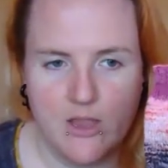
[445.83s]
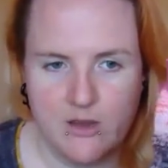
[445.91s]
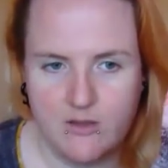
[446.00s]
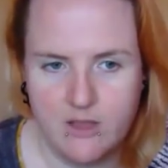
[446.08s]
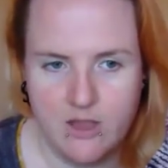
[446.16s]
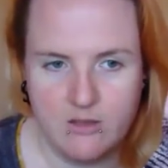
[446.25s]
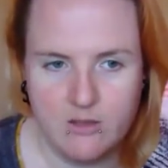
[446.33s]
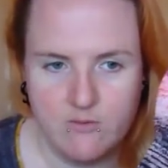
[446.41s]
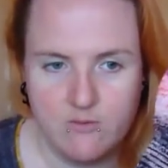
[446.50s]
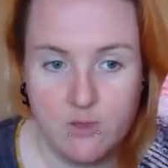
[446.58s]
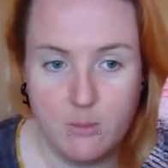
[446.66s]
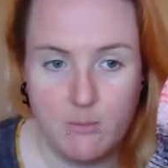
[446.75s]
and it's in the
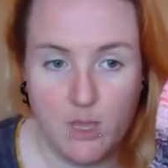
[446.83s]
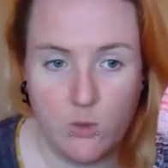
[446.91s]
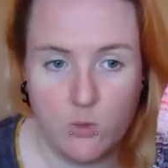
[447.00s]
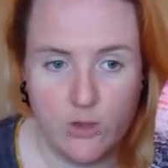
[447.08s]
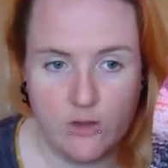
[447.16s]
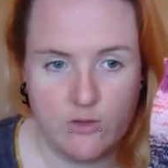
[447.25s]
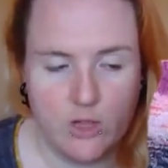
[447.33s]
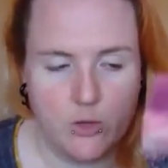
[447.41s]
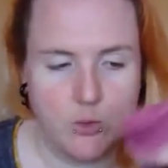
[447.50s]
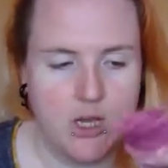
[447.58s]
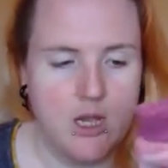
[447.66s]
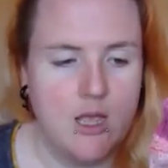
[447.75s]
Flamingo Lace
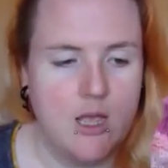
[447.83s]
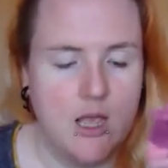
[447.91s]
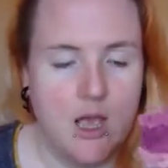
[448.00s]
colourway,